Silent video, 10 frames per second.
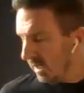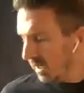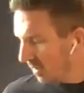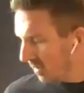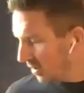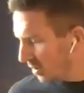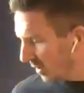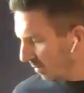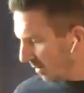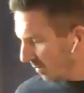Here,
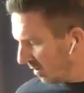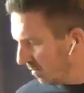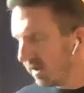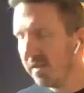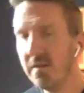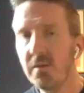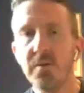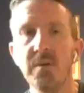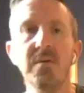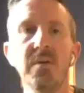enjoy one more breath in
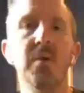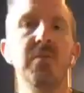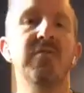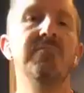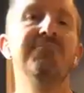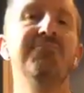through your nose.